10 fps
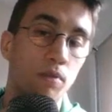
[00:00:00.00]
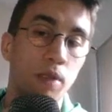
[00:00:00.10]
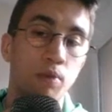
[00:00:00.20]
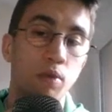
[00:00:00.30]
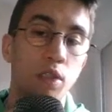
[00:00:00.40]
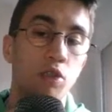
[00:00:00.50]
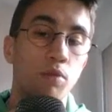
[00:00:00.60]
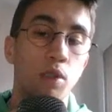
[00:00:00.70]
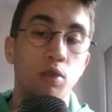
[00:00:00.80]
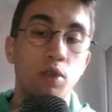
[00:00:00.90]
bad position
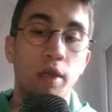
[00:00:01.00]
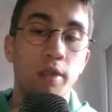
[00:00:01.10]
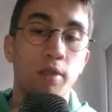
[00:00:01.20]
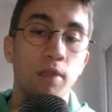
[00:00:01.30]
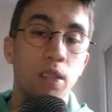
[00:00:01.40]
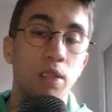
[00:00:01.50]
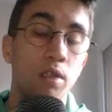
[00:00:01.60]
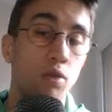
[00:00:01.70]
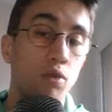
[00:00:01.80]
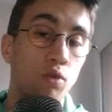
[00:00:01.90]
because you activate
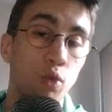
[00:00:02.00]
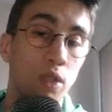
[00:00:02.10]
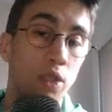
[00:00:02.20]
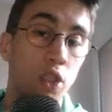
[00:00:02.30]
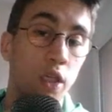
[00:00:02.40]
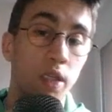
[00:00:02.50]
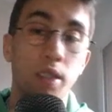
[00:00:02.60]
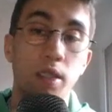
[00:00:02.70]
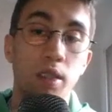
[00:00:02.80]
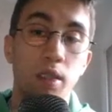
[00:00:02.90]
the rook with check,
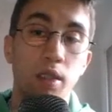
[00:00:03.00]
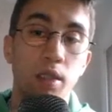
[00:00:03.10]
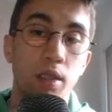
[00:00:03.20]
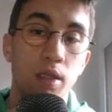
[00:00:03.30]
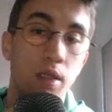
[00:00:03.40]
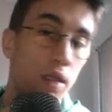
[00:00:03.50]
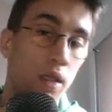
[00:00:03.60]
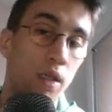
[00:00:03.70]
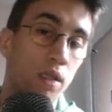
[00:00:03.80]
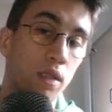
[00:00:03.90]
and